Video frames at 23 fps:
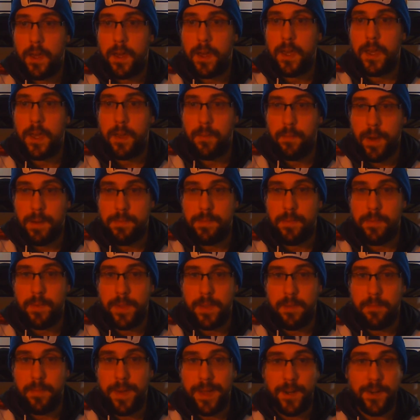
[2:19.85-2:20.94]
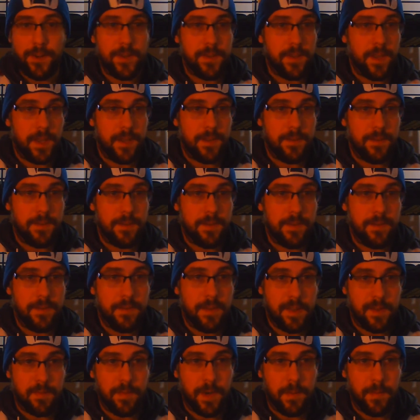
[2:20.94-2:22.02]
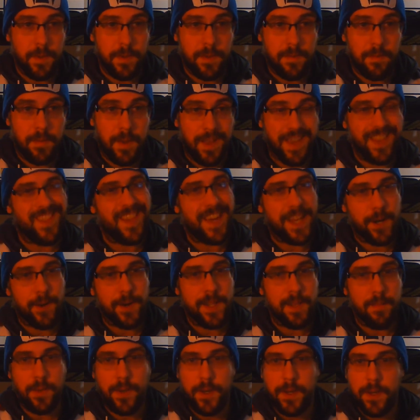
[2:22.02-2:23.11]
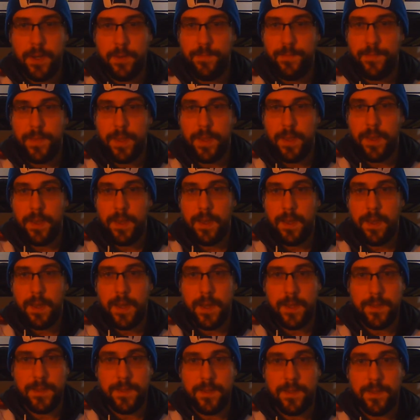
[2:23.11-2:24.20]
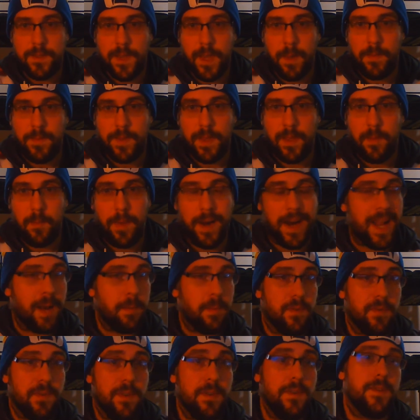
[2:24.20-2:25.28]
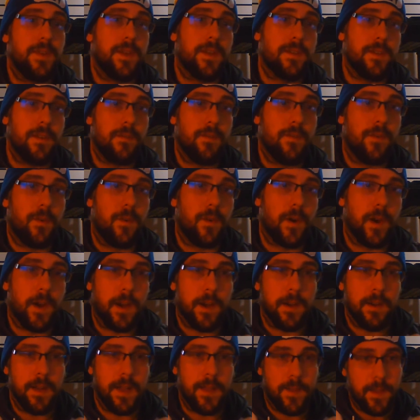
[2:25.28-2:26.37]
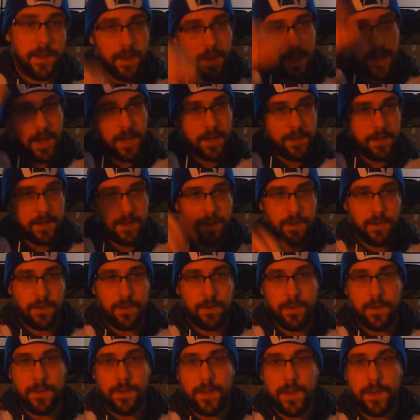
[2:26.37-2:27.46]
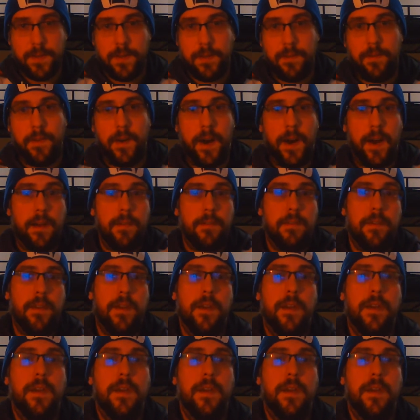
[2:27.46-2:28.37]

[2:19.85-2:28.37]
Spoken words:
He probably better states his purpose probably later in the book. And this comes at the bottom of 264 and then on to 265.